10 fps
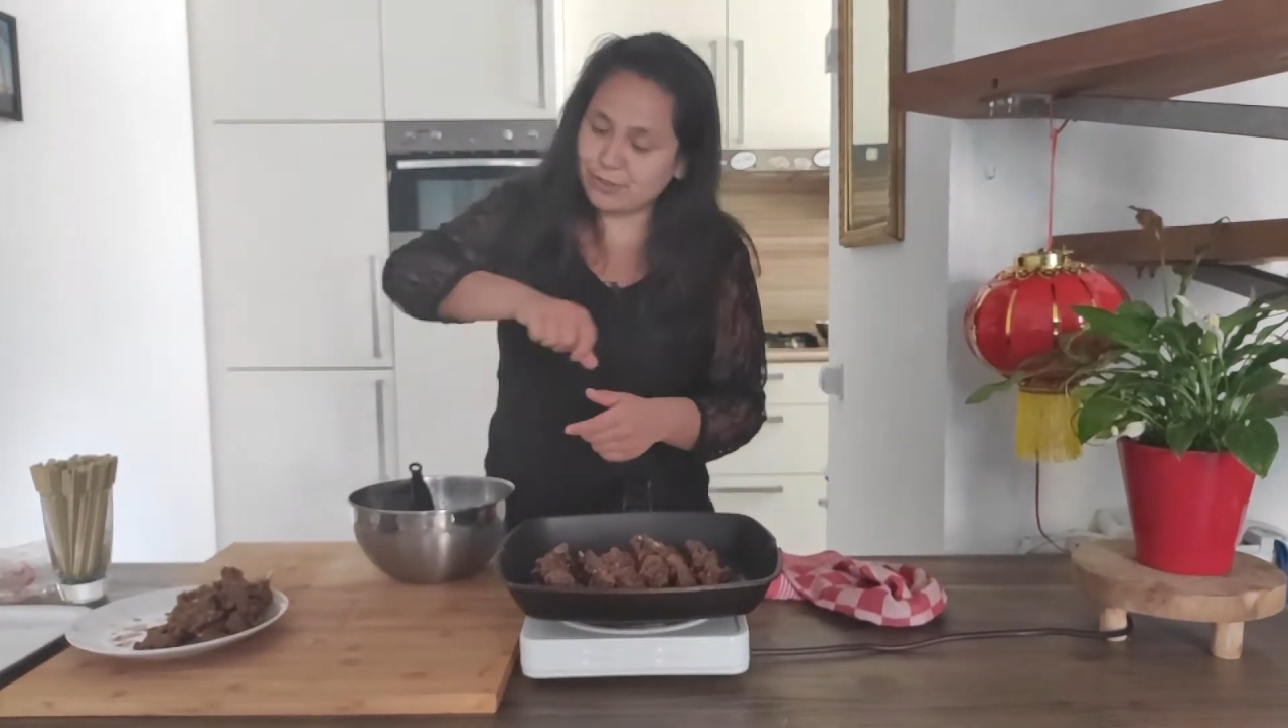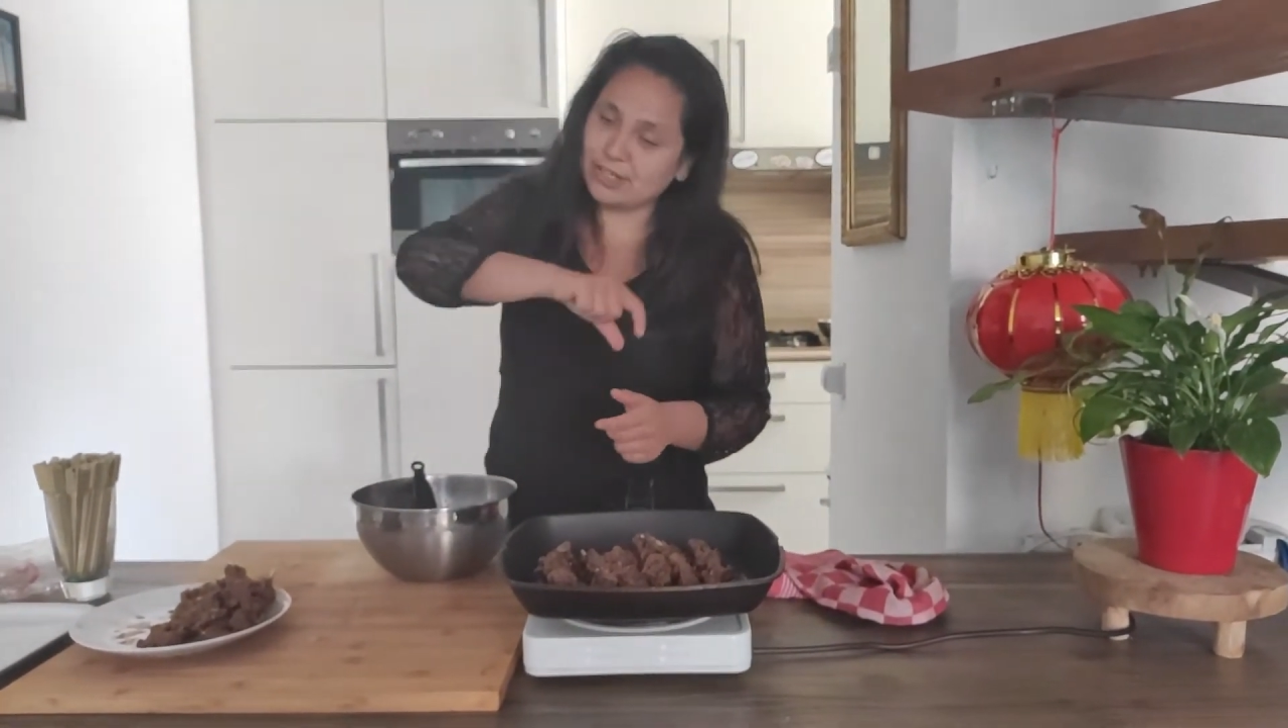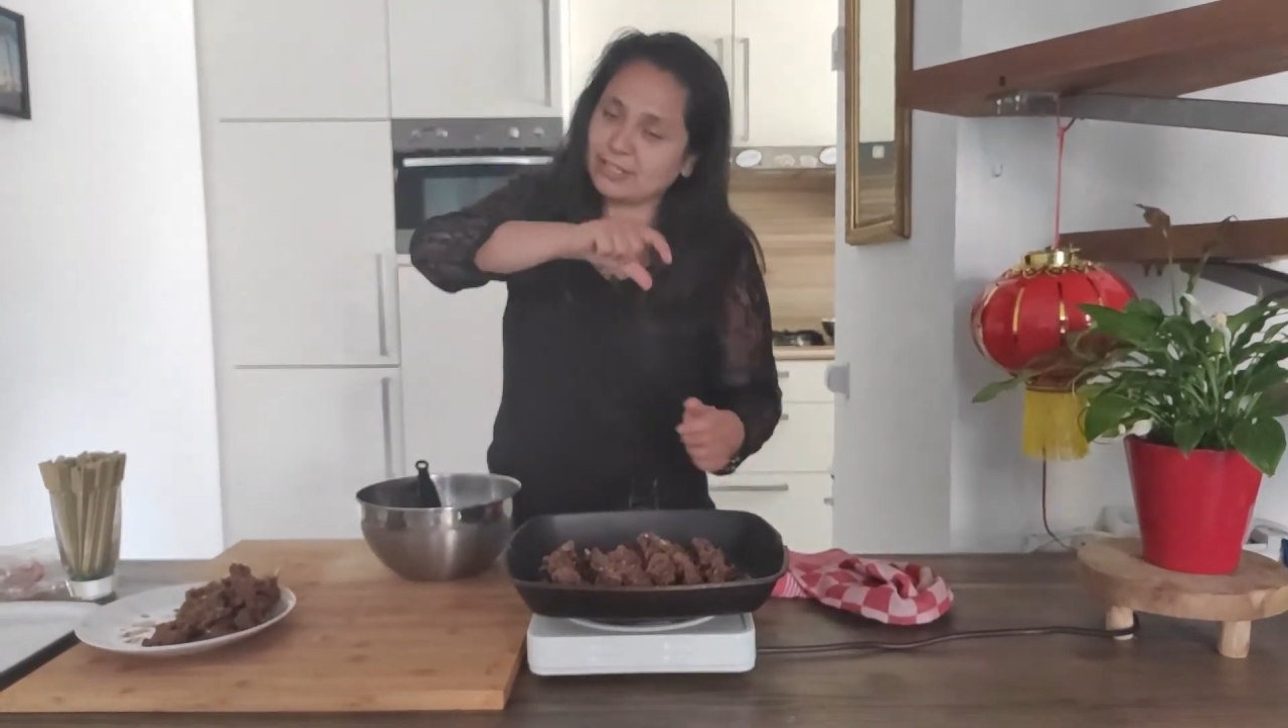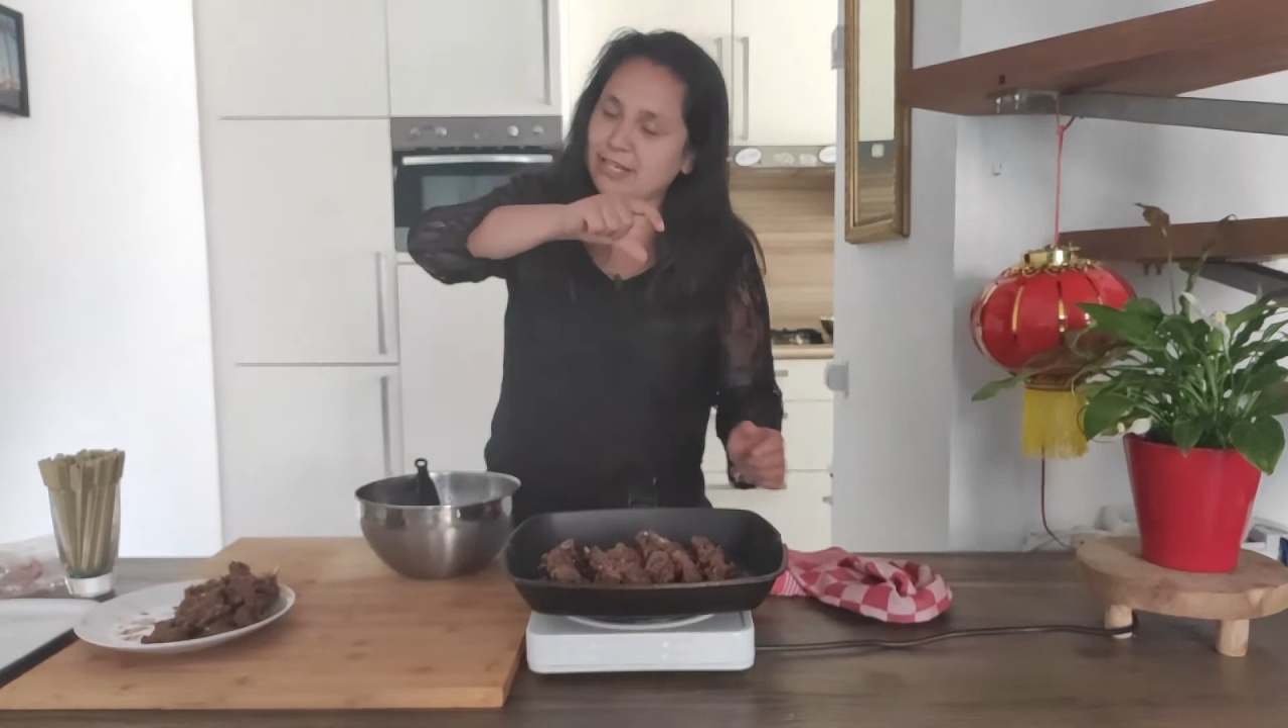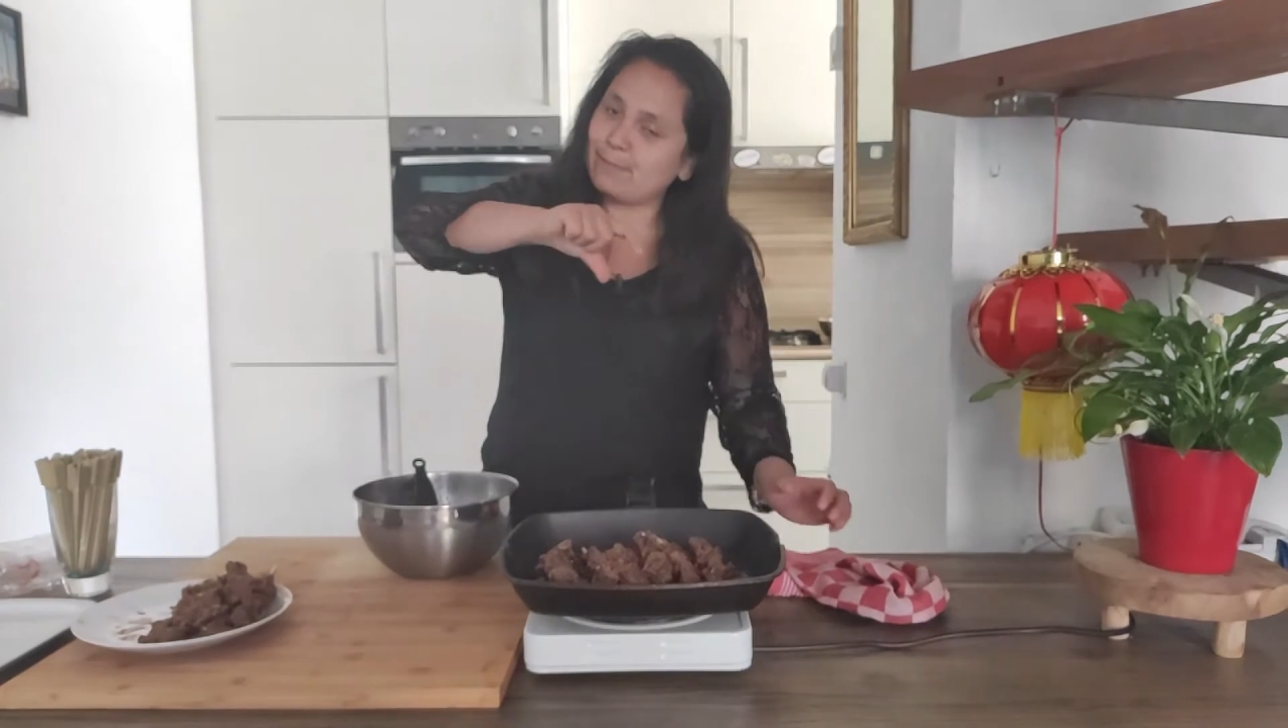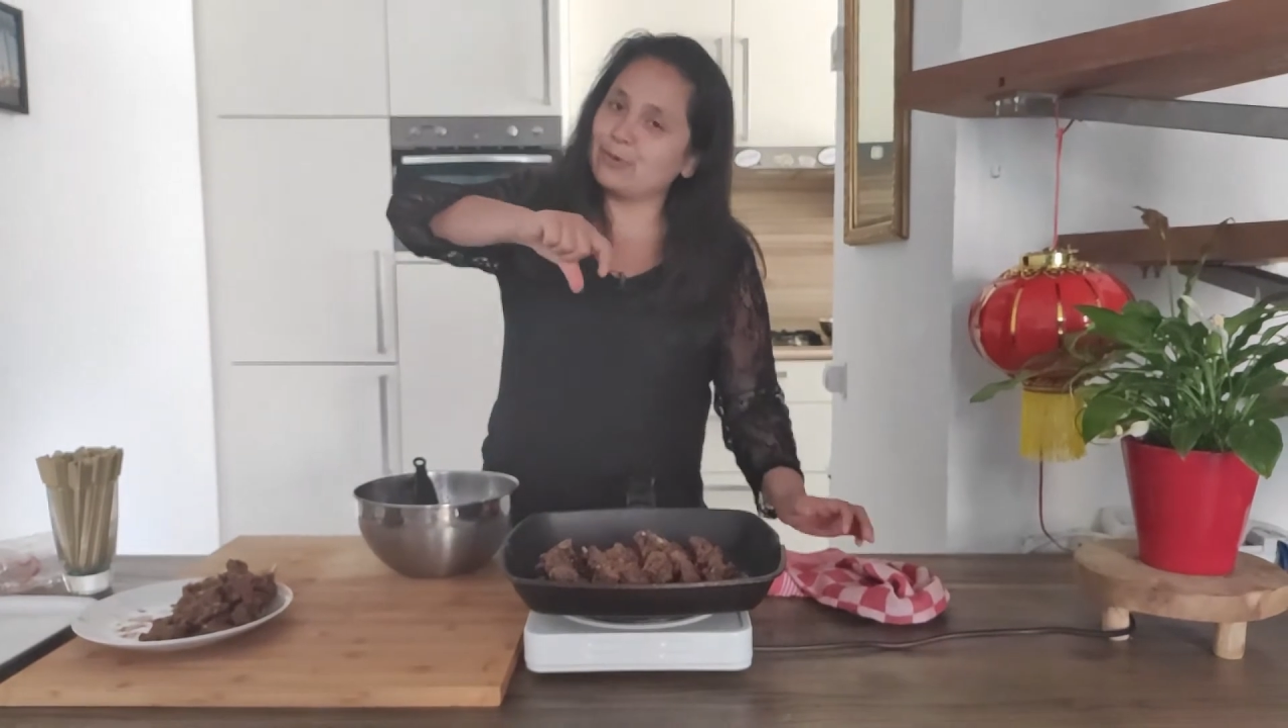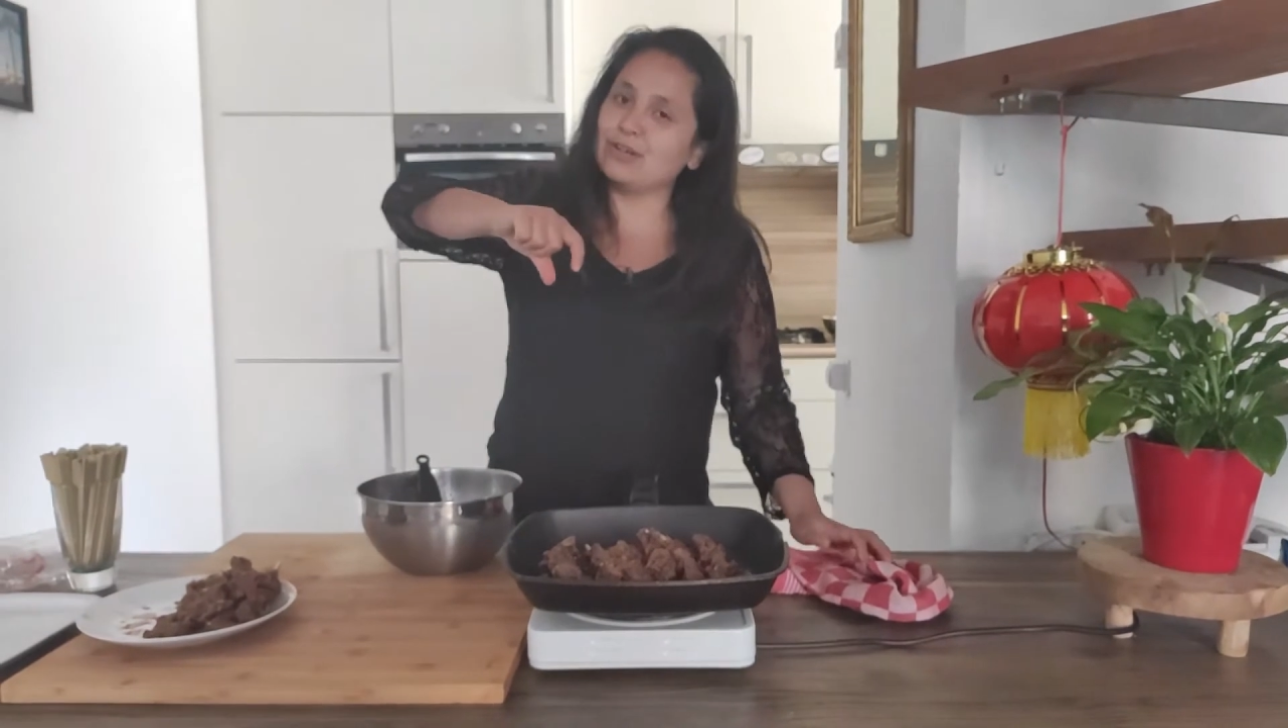you can actually